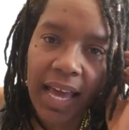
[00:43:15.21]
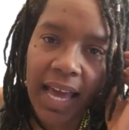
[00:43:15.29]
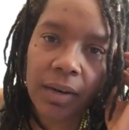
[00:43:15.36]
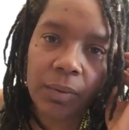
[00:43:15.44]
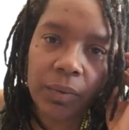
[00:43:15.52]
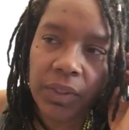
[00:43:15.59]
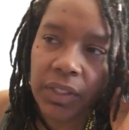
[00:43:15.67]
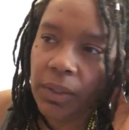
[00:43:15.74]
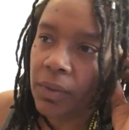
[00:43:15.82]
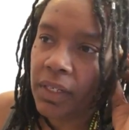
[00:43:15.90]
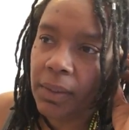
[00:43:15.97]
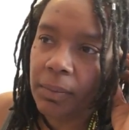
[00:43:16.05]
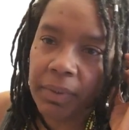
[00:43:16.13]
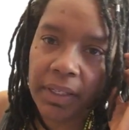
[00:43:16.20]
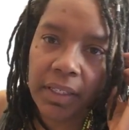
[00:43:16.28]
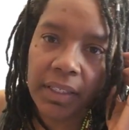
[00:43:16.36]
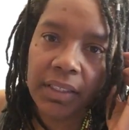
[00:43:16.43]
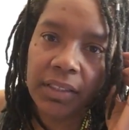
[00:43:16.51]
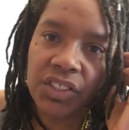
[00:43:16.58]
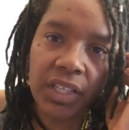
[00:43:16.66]
I don't really want to
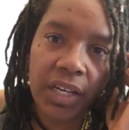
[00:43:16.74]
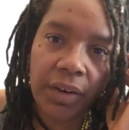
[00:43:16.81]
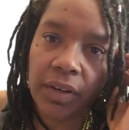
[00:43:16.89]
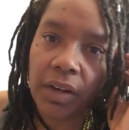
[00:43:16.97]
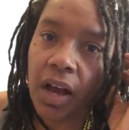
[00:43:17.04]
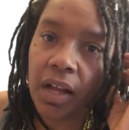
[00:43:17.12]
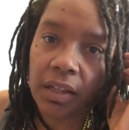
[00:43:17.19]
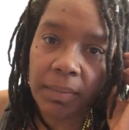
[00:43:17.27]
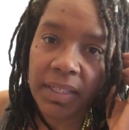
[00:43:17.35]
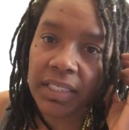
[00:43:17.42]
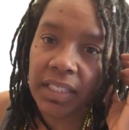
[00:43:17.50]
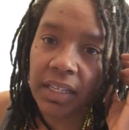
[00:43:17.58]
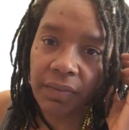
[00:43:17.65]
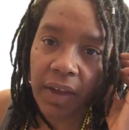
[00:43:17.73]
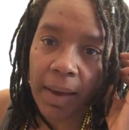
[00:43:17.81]
be sharing all of my stuff.